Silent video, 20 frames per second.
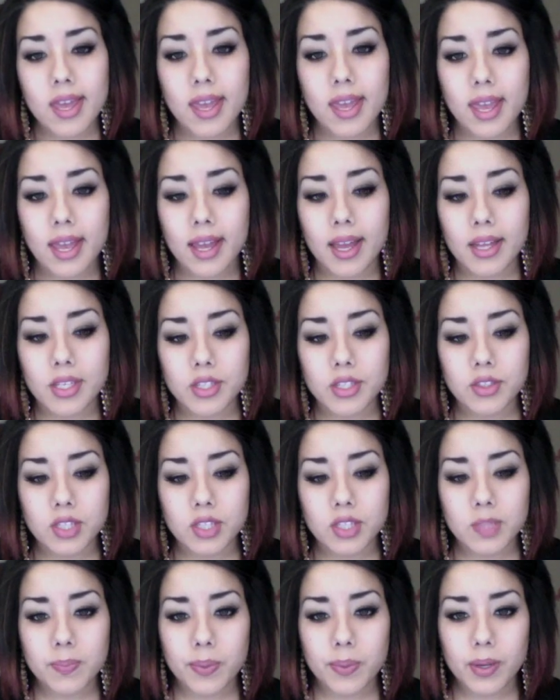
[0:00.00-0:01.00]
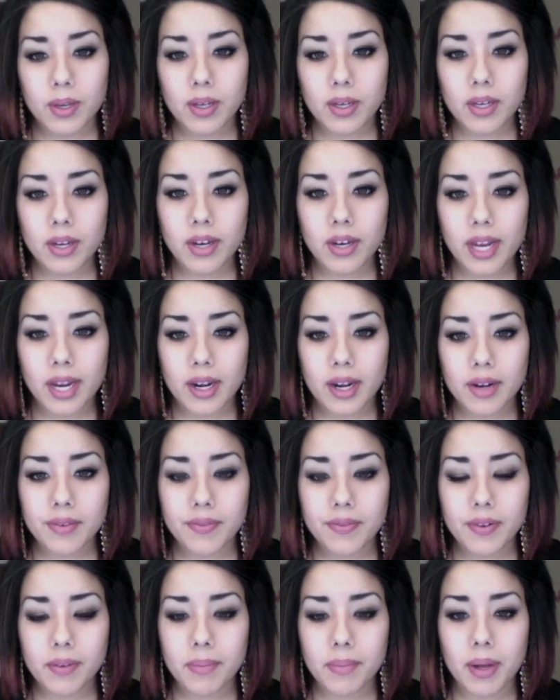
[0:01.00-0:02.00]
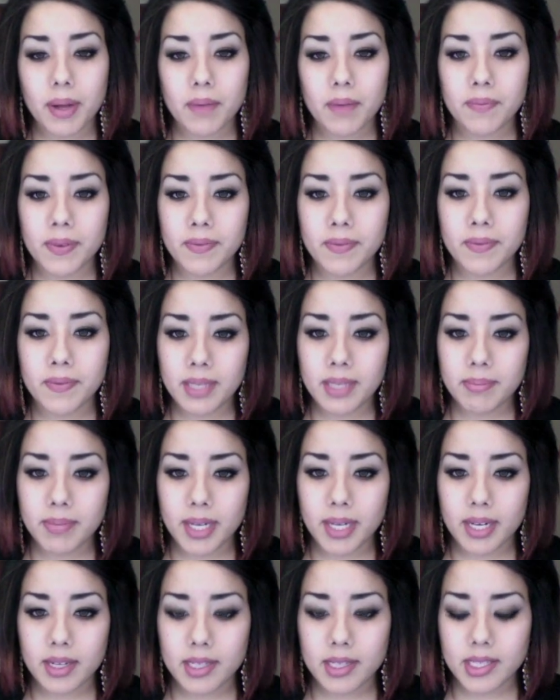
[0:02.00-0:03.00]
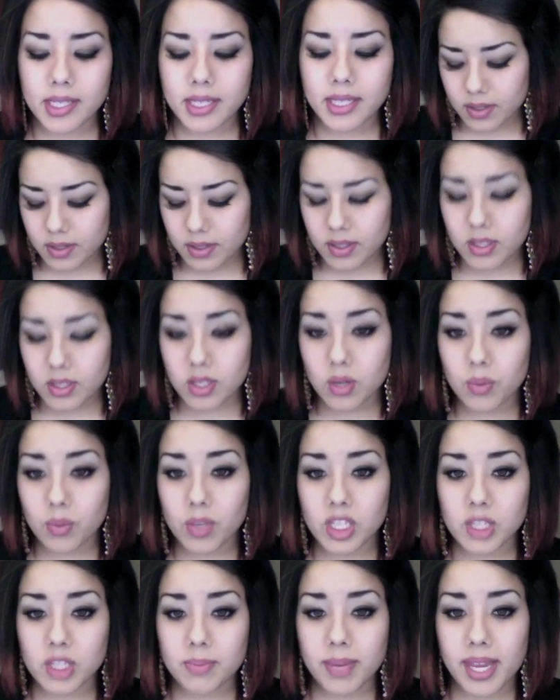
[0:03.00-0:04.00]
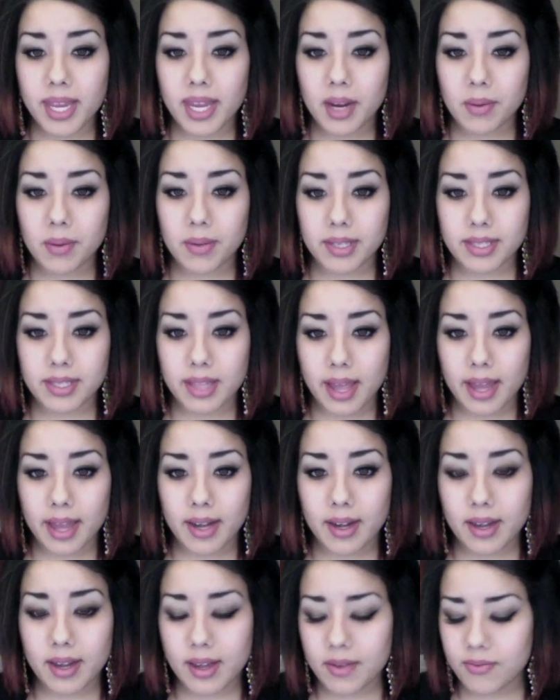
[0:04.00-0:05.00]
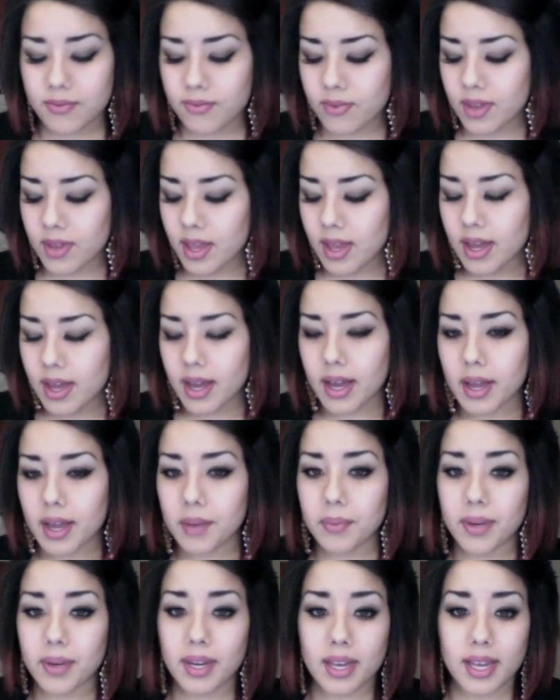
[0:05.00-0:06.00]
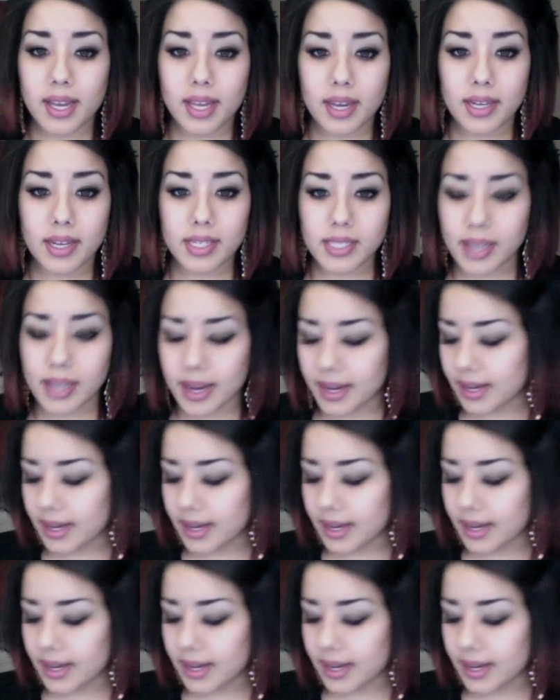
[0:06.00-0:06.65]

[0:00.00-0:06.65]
and you just put it in your hair for about 15 minutes. So once my hair was light enough, I went ahead and dyed